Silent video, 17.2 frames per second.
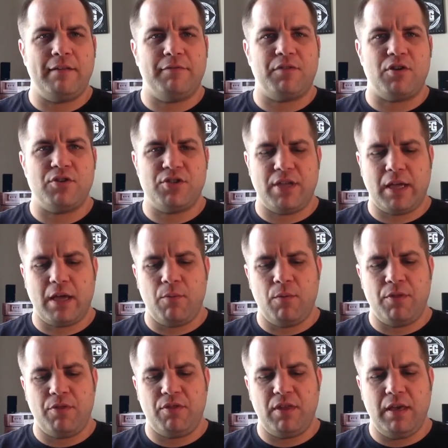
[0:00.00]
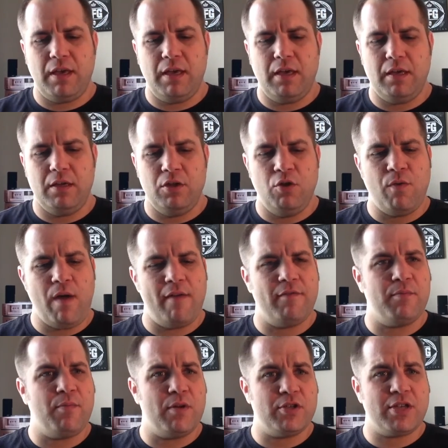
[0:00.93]
if they're sticking with the new
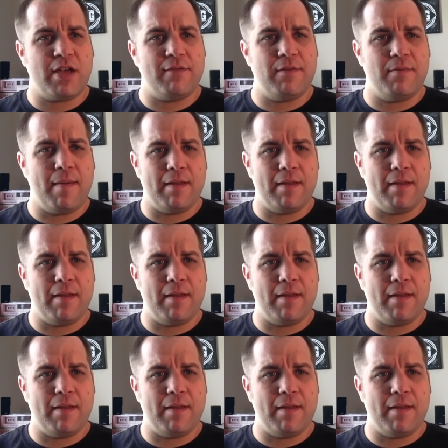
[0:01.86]
wave of British heavy